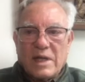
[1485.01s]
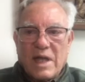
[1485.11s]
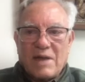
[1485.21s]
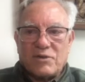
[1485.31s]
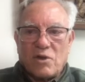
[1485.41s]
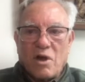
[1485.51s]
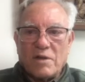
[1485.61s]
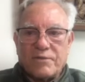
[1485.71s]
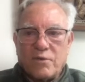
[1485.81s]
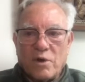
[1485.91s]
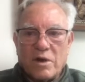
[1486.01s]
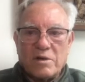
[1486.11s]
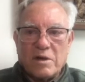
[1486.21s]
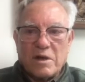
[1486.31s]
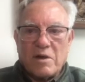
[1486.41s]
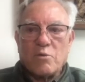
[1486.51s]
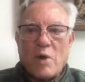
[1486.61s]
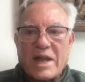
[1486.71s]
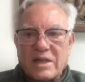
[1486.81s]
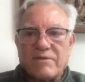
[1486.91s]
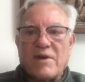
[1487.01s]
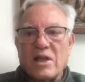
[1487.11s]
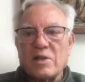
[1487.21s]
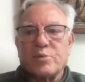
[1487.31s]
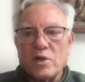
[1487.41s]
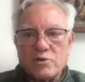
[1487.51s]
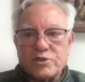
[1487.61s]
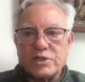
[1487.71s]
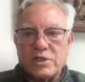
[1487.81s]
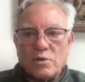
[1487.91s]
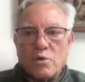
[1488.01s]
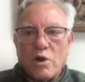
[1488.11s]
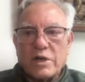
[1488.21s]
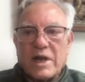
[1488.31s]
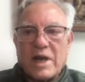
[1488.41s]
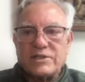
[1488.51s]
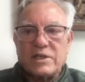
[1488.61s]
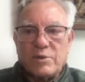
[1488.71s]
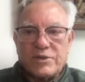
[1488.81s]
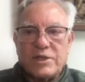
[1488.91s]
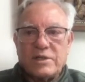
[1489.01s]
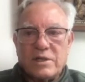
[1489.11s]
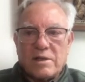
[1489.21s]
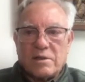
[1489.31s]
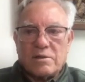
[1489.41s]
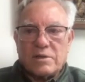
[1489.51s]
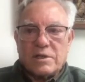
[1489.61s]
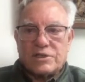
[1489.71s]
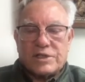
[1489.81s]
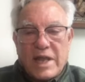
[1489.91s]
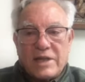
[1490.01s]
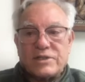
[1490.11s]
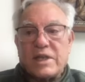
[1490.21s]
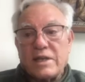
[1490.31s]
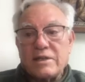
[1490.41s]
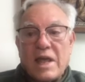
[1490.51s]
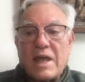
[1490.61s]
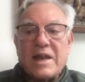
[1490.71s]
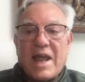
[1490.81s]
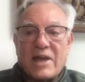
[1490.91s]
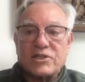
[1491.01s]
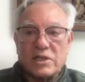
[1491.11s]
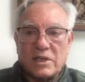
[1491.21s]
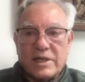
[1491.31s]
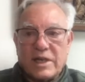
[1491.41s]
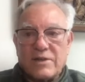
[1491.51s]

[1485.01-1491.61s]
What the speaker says: have called for a rank and file approach to organizing within the states and nationally.